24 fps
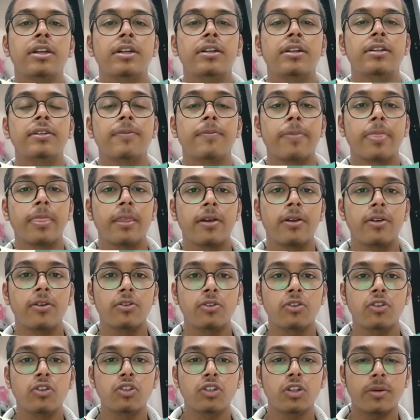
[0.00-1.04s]
get
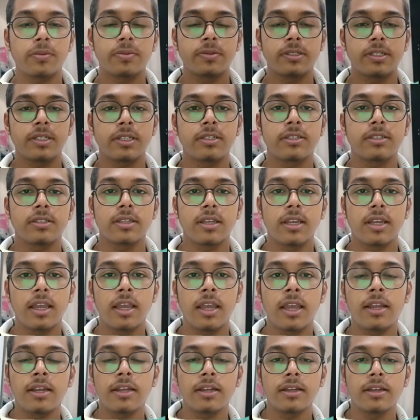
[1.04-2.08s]
two chopsticks
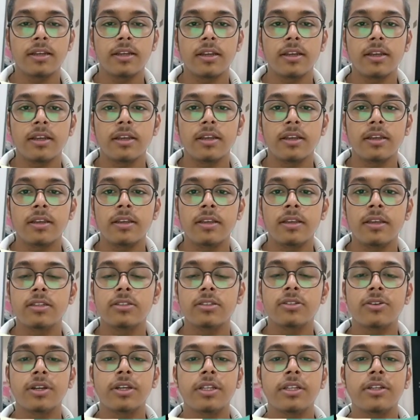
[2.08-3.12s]
and he
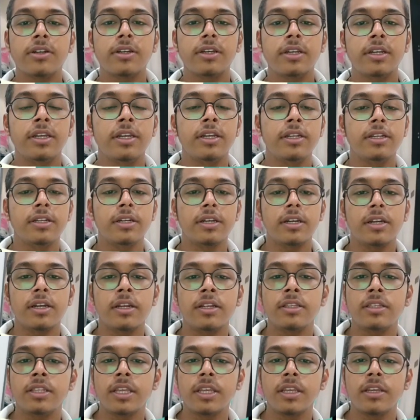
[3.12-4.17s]
is going to eat
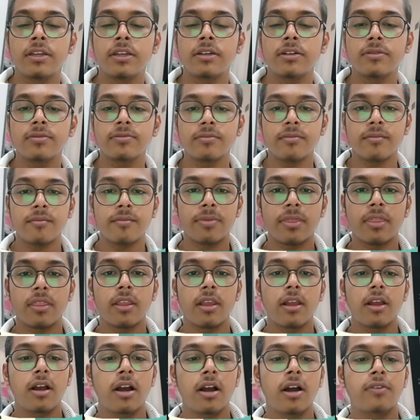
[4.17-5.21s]
and think.
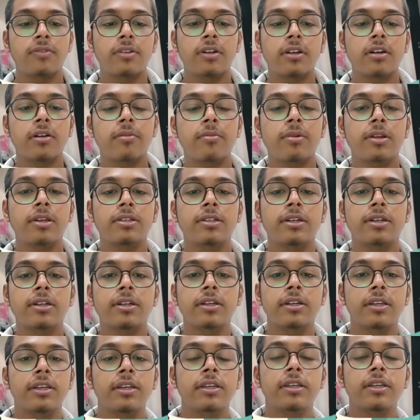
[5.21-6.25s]
After
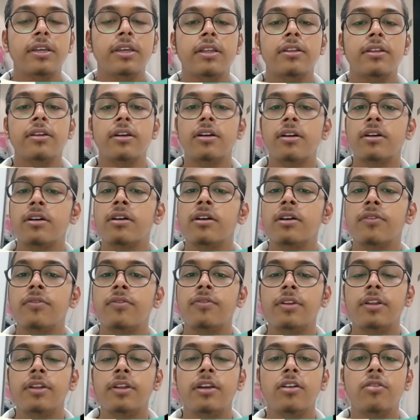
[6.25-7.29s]
completion, he can
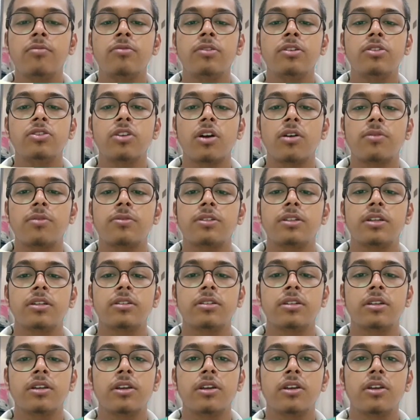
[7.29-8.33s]
free up the
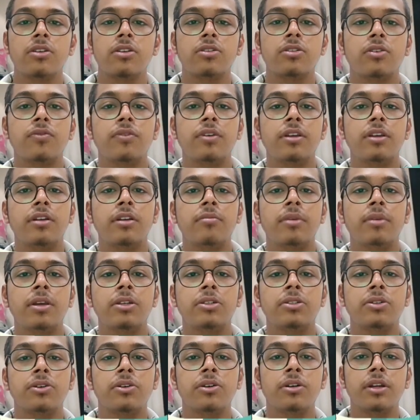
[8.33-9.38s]
chopsticks. So we can
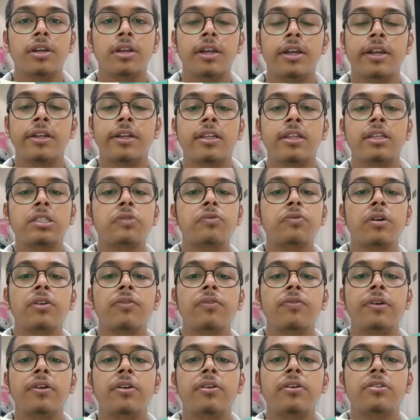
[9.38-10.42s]
make sure at least
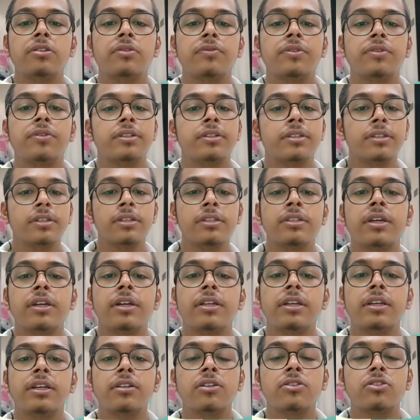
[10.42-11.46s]
one philosopher is
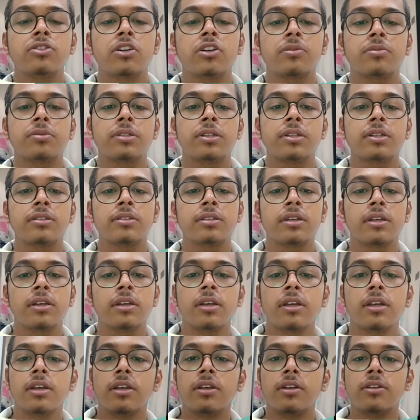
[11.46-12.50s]
getting the chopsticks.
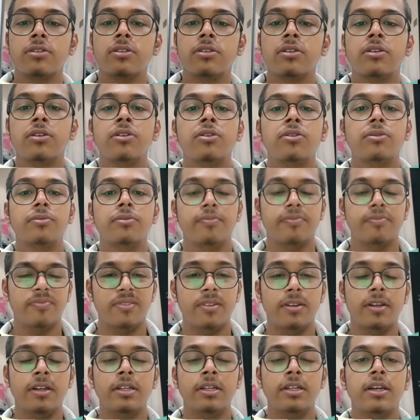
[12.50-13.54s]
So
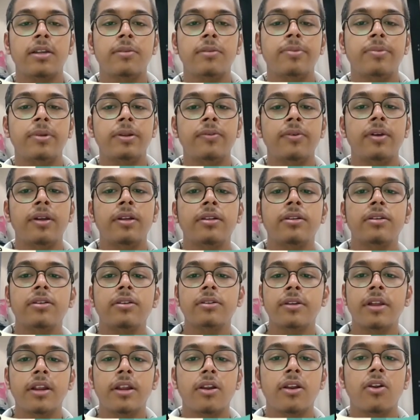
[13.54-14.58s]
it can
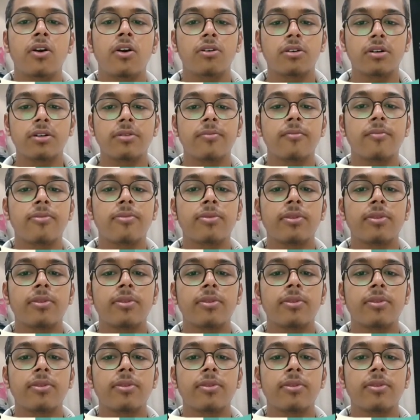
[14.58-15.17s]
prevent deadlock.